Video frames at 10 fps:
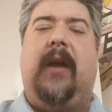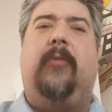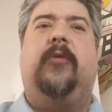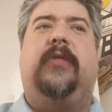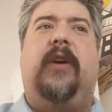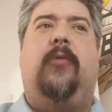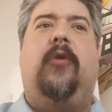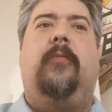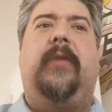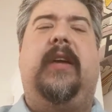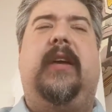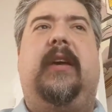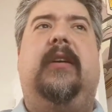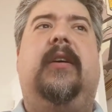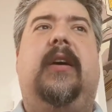animals that were
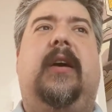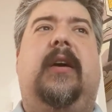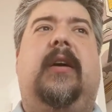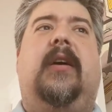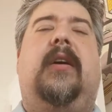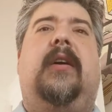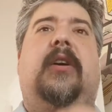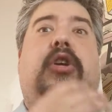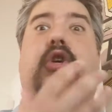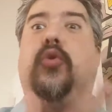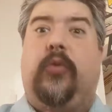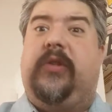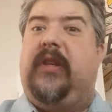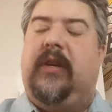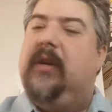being
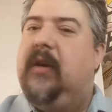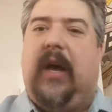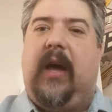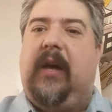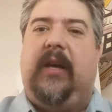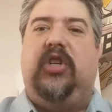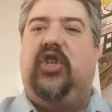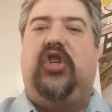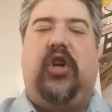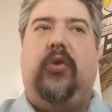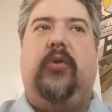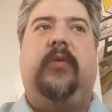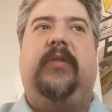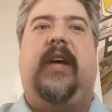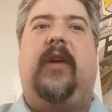used in
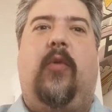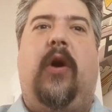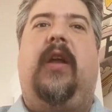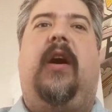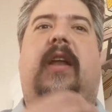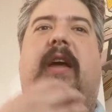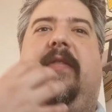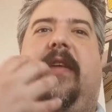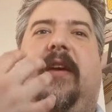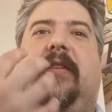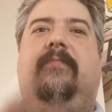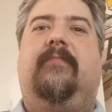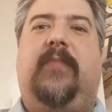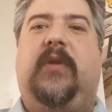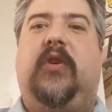shows and whatnot, and they
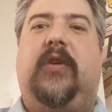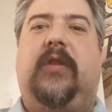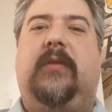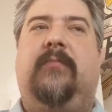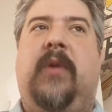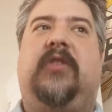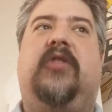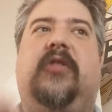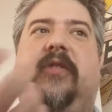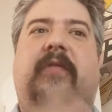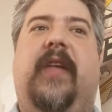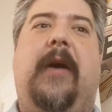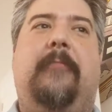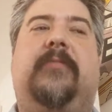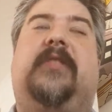took pictures of
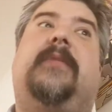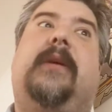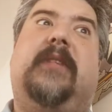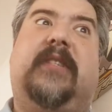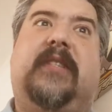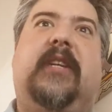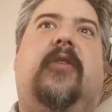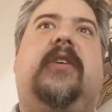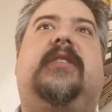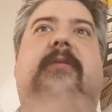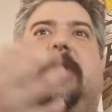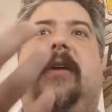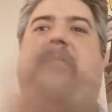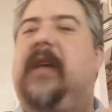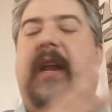them, sometimes in secret,
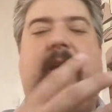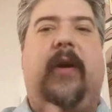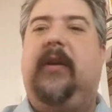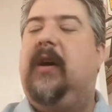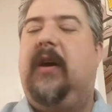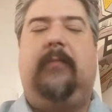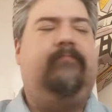sometimes anyway.